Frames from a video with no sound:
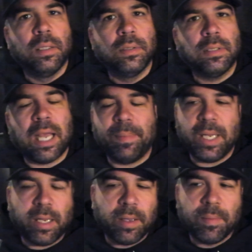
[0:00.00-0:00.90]
Not me.
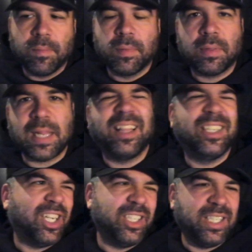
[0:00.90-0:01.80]
Not the
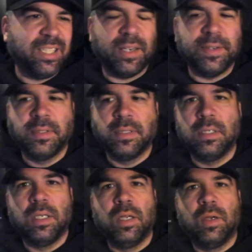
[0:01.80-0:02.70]
judge either.
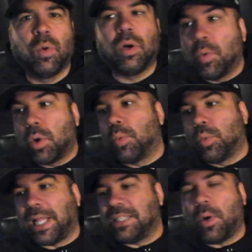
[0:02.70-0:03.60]

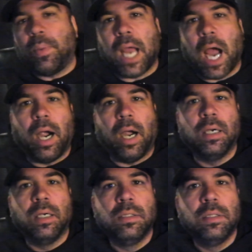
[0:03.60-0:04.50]
That's what we are.
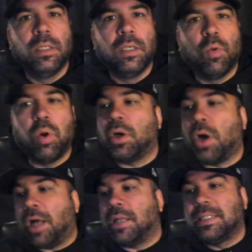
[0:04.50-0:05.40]
We're
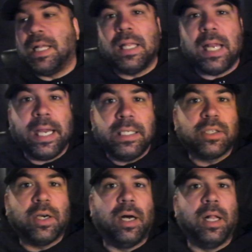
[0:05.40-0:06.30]
all still in high
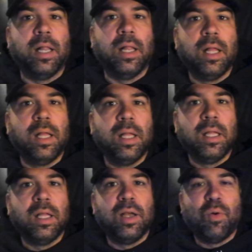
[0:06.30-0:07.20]
school.
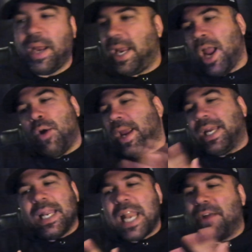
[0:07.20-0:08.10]
We
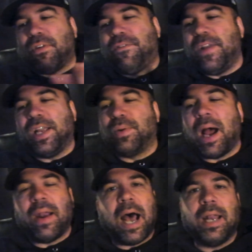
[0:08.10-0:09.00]
can never figure
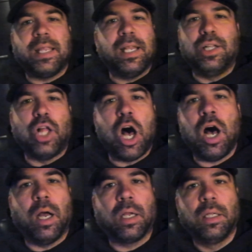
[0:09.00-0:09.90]
out how to get
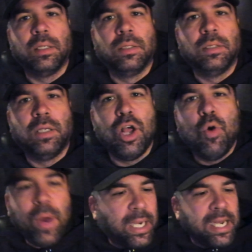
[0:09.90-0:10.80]
along.
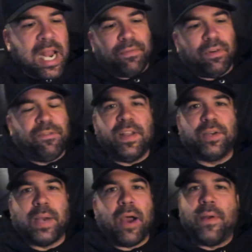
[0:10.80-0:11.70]
We can never figure
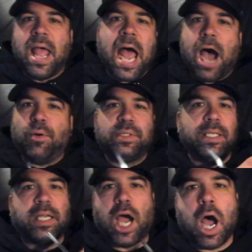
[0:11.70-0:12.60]
out how to
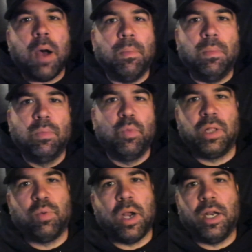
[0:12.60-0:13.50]
come with
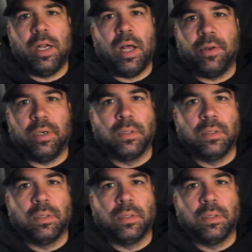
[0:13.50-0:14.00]
one another.